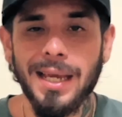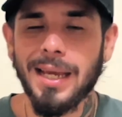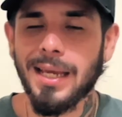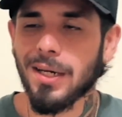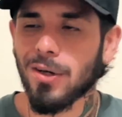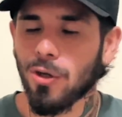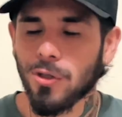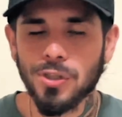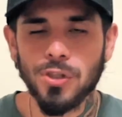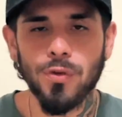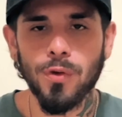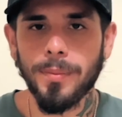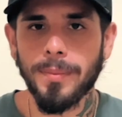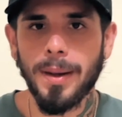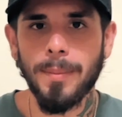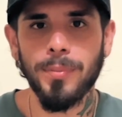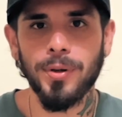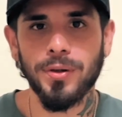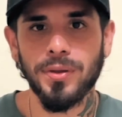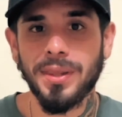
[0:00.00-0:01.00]
And also
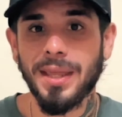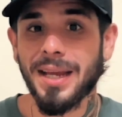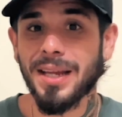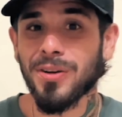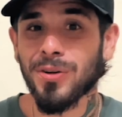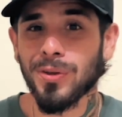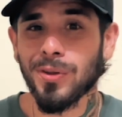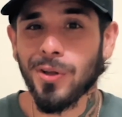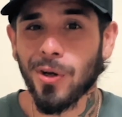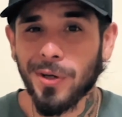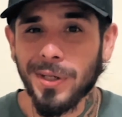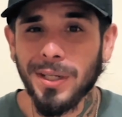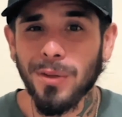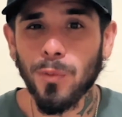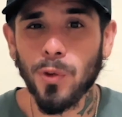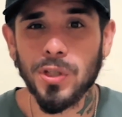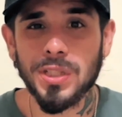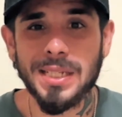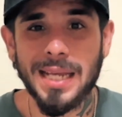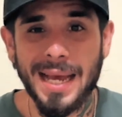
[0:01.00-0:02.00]
remember that your learning
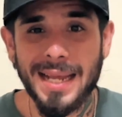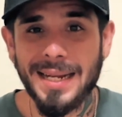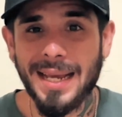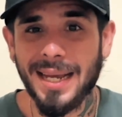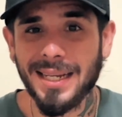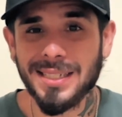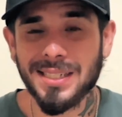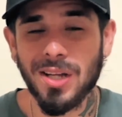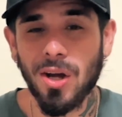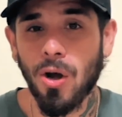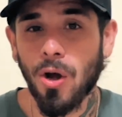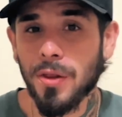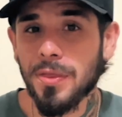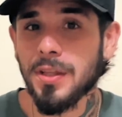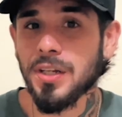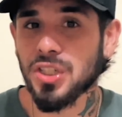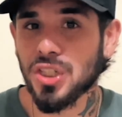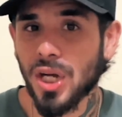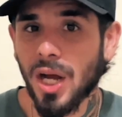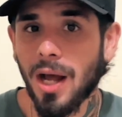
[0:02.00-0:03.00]
will 10x on
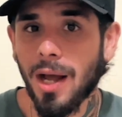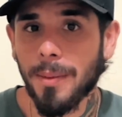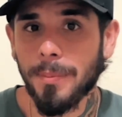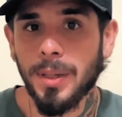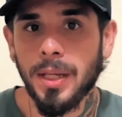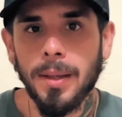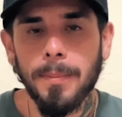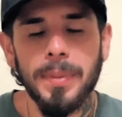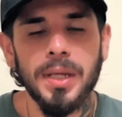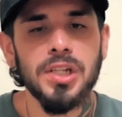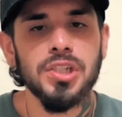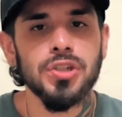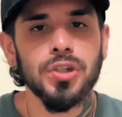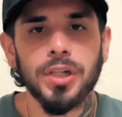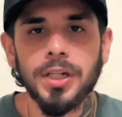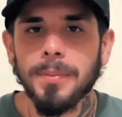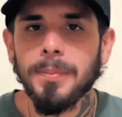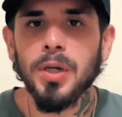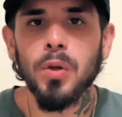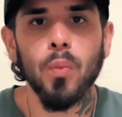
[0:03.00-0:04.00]
the job because you're
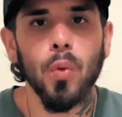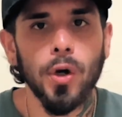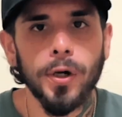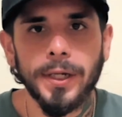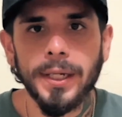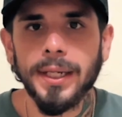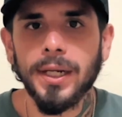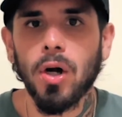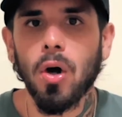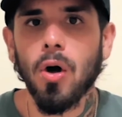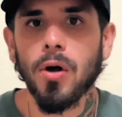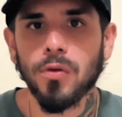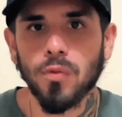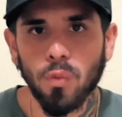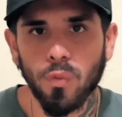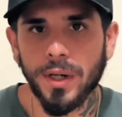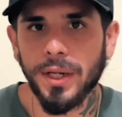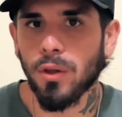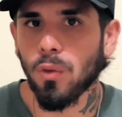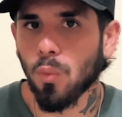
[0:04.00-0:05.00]
gonna be working on
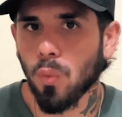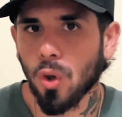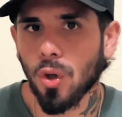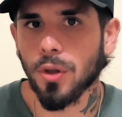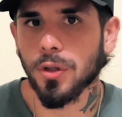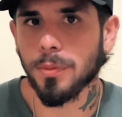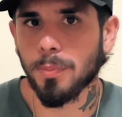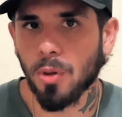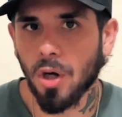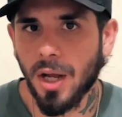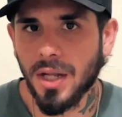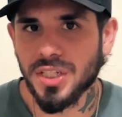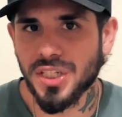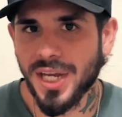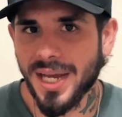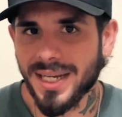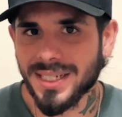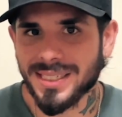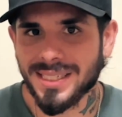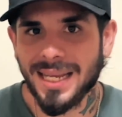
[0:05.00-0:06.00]
real world
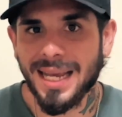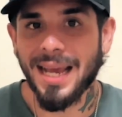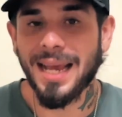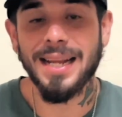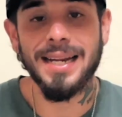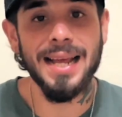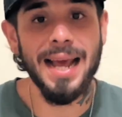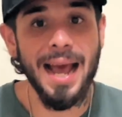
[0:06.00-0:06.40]
projects and